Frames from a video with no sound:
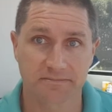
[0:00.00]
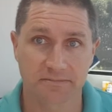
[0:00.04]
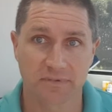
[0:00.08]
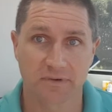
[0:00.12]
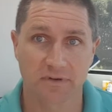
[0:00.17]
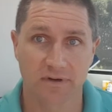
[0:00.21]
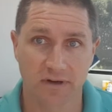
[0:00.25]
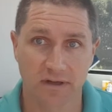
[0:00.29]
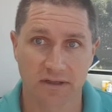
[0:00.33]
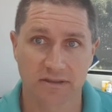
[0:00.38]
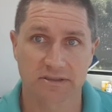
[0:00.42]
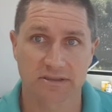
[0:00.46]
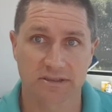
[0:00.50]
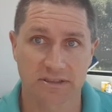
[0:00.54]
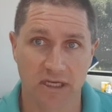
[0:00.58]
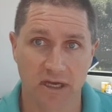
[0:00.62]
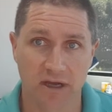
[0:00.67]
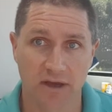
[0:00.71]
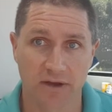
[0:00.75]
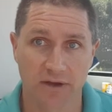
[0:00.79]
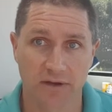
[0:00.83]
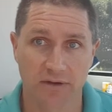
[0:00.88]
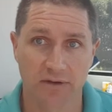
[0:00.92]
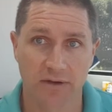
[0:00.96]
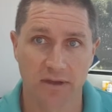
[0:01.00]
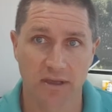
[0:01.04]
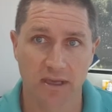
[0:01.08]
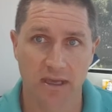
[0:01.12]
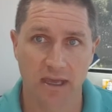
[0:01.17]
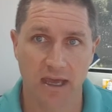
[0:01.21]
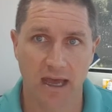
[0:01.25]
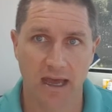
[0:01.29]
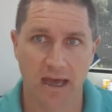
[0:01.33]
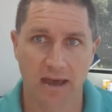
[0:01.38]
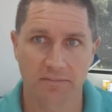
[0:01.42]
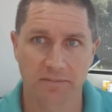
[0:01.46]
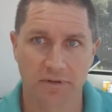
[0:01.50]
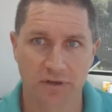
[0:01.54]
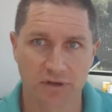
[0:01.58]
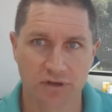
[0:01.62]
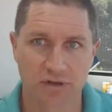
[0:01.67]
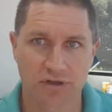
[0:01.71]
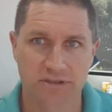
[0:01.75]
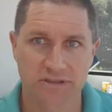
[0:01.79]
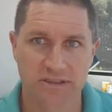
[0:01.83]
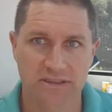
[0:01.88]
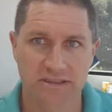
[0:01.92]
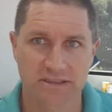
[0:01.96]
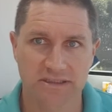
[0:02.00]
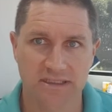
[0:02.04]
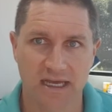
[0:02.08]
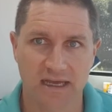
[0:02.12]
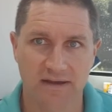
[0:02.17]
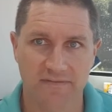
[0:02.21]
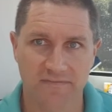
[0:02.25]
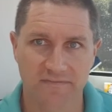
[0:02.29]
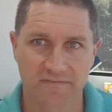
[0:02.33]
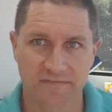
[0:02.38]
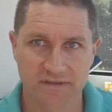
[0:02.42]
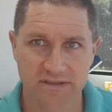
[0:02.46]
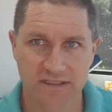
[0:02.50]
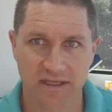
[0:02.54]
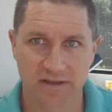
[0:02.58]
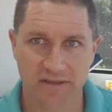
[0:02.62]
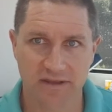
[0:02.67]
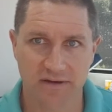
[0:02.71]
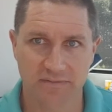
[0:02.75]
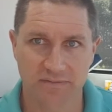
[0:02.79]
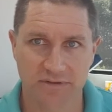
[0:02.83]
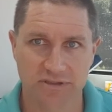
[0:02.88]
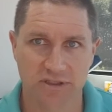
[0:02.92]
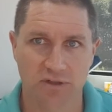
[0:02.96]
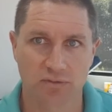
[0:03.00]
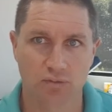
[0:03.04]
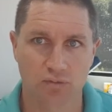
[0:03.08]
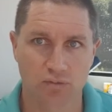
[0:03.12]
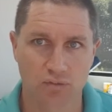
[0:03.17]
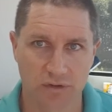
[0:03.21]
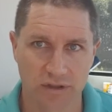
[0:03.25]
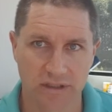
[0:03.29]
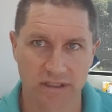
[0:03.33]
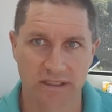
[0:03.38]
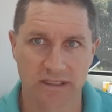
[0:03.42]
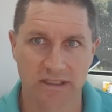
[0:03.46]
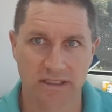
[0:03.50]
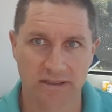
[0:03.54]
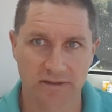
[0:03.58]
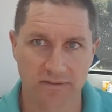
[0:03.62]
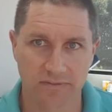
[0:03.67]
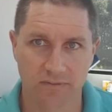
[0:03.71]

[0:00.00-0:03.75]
all right? So um, the nursing staff and physiotherapists are really,